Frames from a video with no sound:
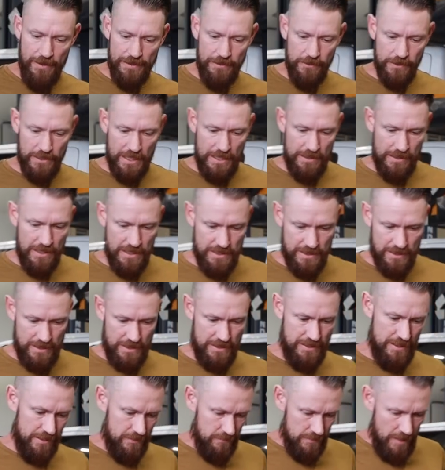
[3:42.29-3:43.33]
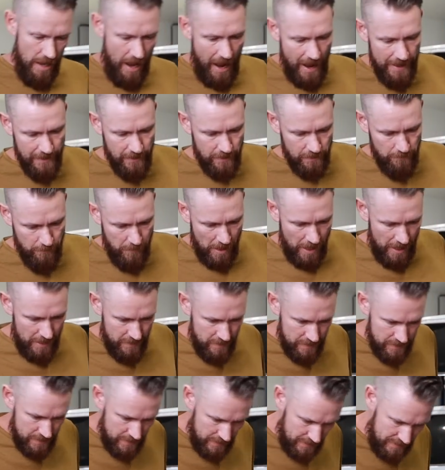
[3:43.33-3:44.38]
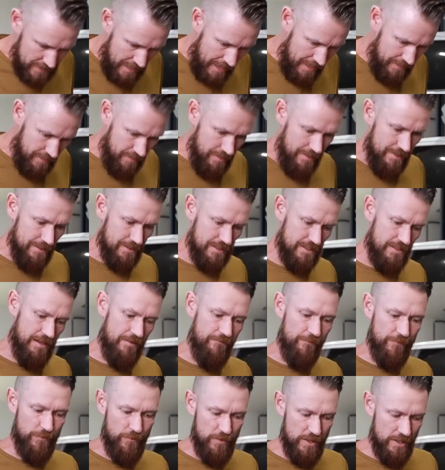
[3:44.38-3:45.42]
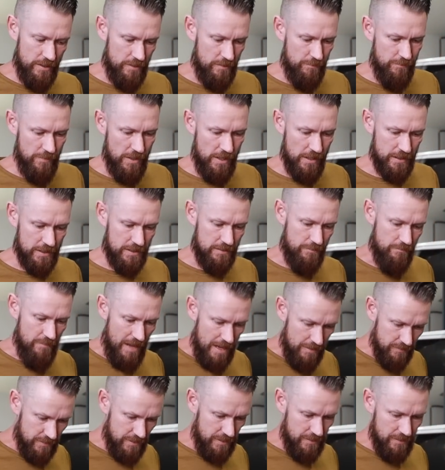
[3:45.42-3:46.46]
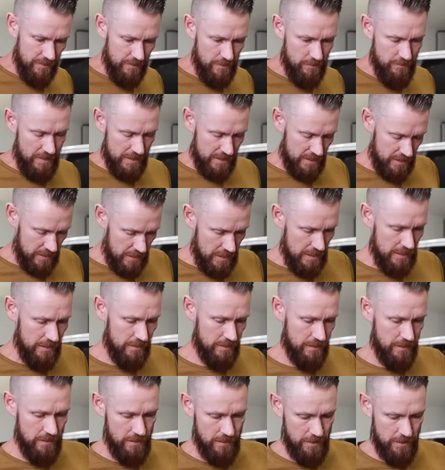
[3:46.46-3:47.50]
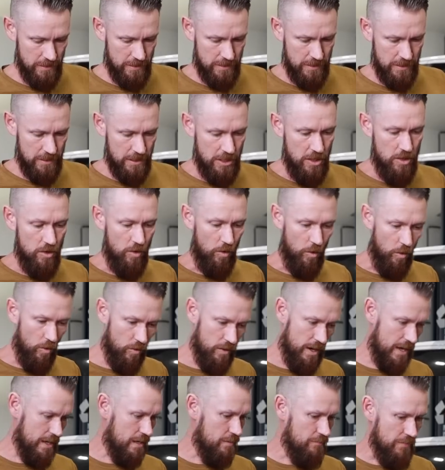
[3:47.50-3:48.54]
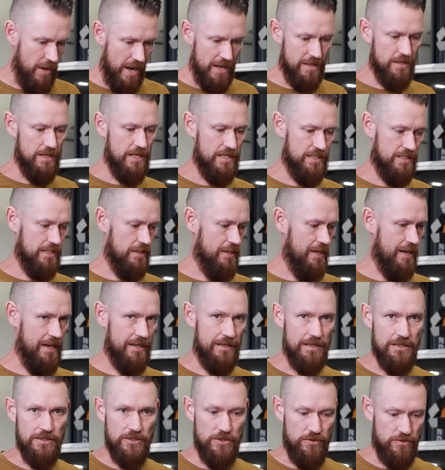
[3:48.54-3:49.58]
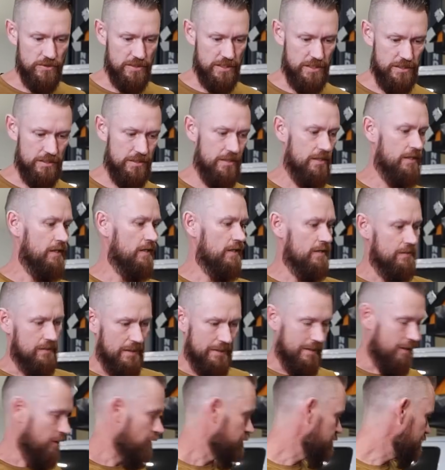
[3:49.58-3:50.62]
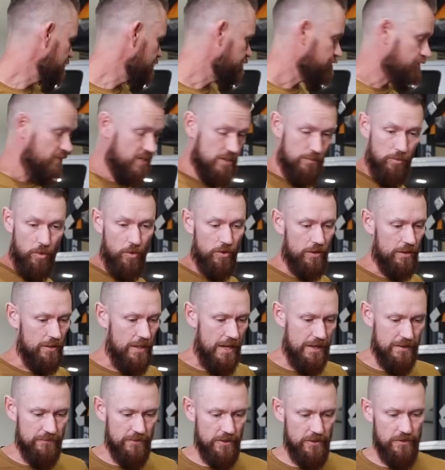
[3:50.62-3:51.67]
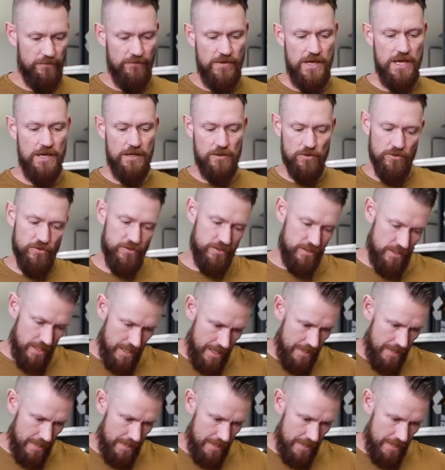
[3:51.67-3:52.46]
I looked at this and I said, I could buy this exact thing, save 300 bucks, mount it under my seat, or I could buy this and then I can use it and help support a lot of other vehicles.